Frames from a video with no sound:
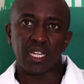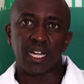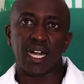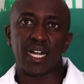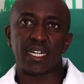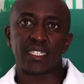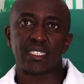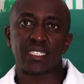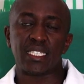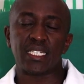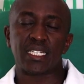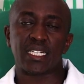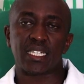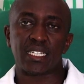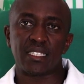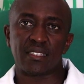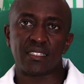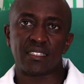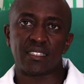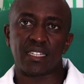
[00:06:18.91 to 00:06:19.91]
A
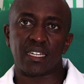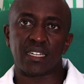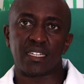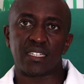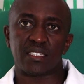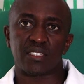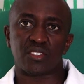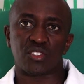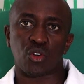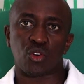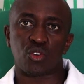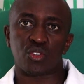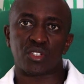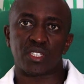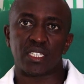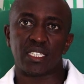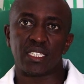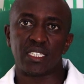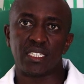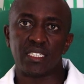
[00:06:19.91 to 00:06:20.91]
decrease in the
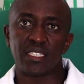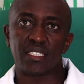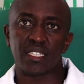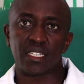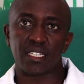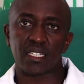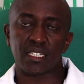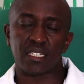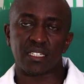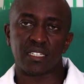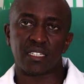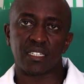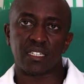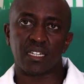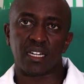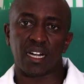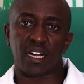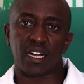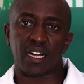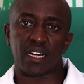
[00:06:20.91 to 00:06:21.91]
salt intake.
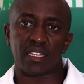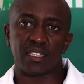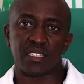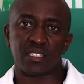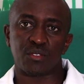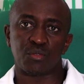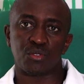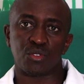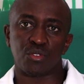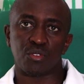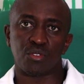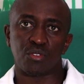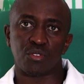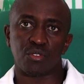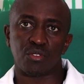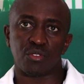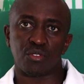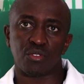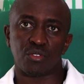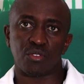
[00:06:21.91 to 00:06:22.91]
This
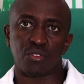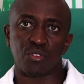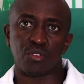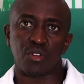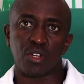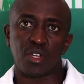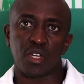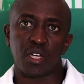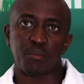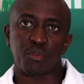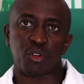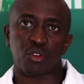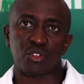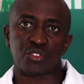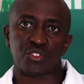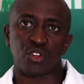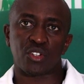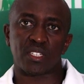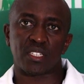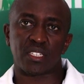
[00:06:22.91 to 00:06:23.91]
will, because
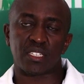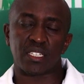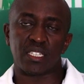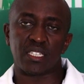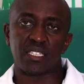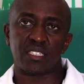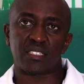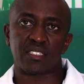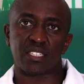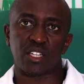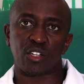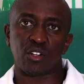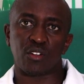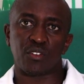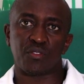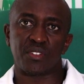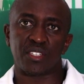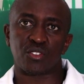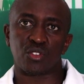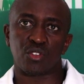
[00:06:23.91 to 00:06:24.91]
salt
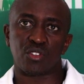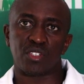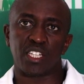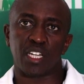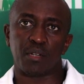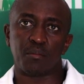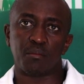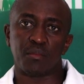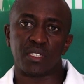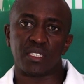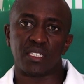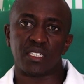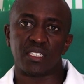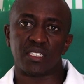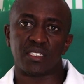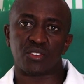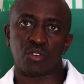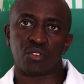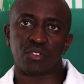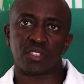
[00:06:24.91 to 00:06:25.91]
itself, the sodium in
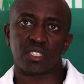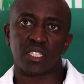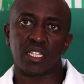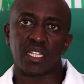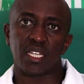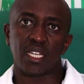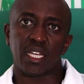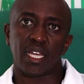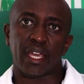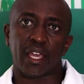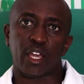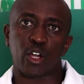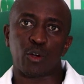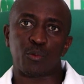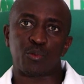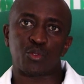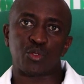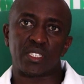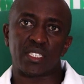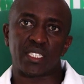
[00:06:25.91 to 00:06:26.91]
salt,
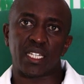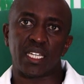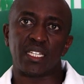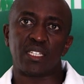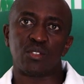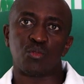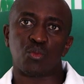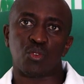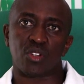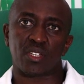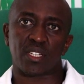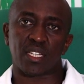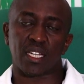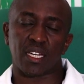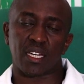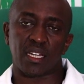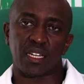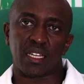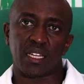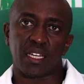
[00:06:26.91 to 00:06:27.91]
helps to retain water.
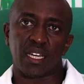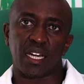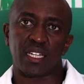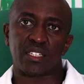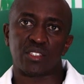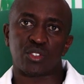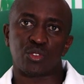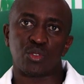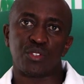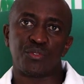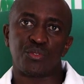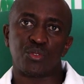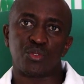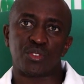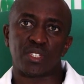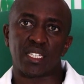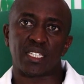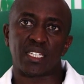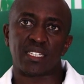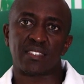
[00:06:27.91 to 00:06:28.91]
And so if you
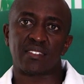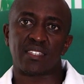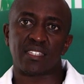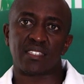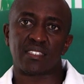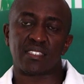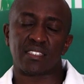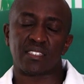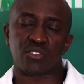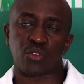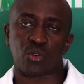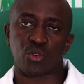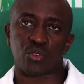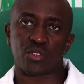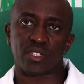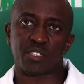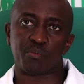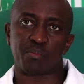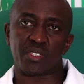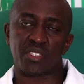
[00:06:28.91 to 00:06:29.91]
take excess salt,
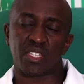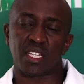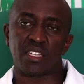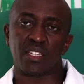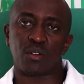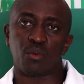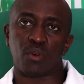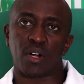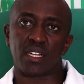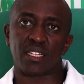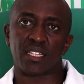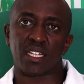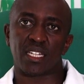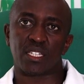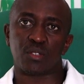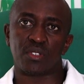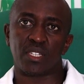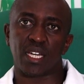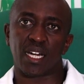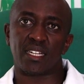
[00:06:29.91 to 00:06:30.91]
especially the one
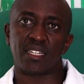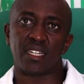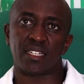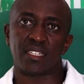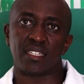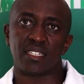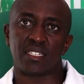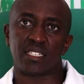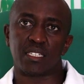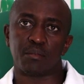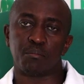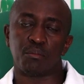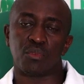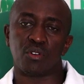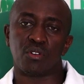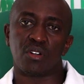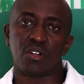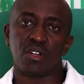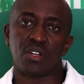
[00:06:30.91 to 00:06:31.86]
that we had at the table,